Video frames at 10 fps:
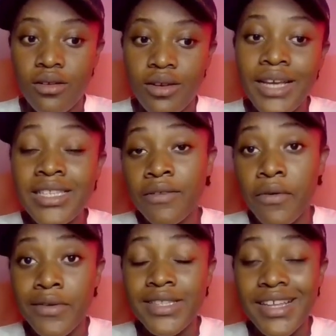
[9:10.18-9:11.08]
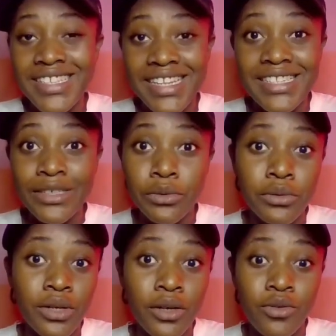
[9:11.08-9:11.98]
let's take for instance that I don't
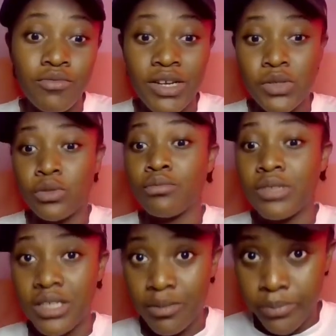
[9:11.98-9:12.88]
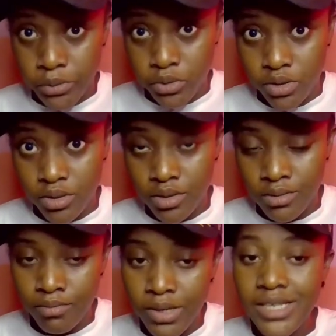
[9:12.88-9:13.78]
know how to write social media posts.
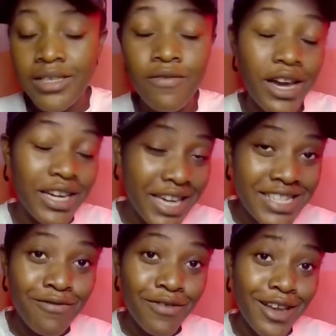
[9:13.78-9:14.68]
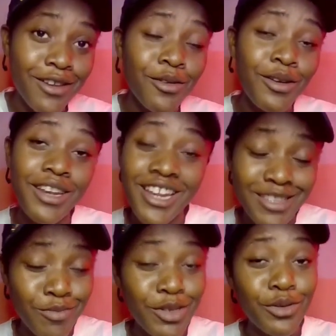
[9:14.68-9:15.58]
Please, if you are getting value,
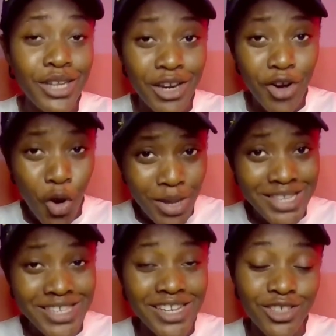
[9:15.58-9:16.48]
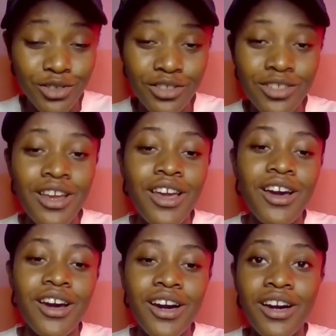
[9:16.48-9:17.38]
let me know in the comment section.
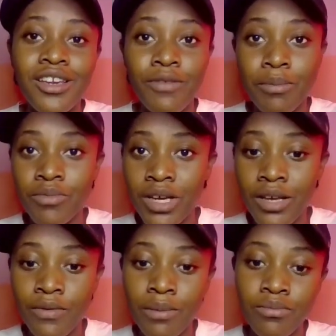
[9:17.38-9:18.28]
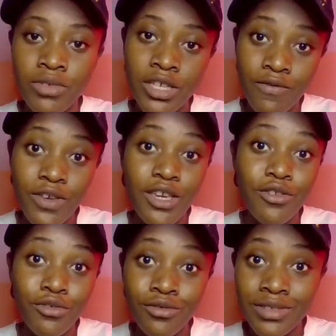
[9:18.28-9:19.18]
If I'm giving
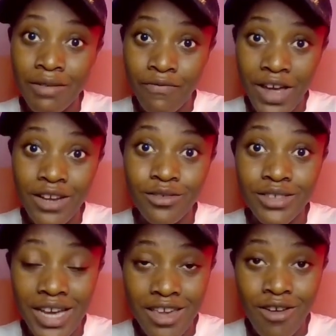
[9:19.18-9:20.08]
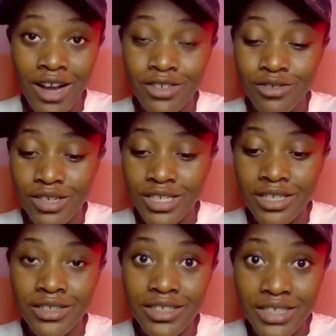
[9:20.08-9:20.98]
you the value that you
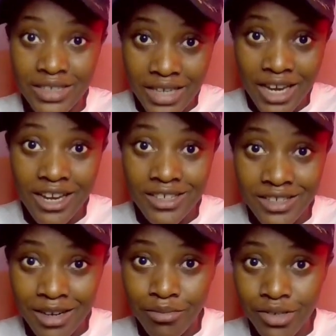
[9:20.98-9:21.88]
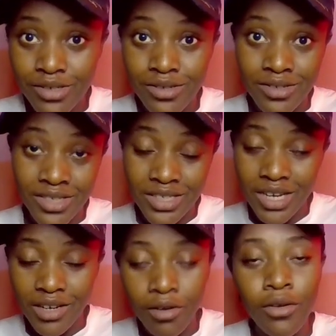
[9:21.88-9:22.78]
actually desired that brought you to this
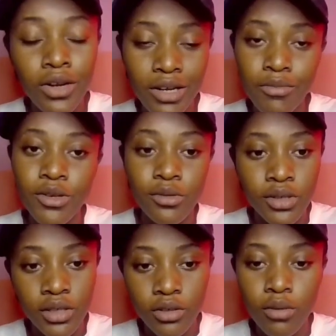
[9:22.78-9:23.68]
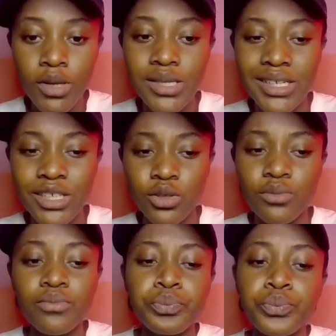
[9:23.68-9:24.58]
channel, let me know in the comment section.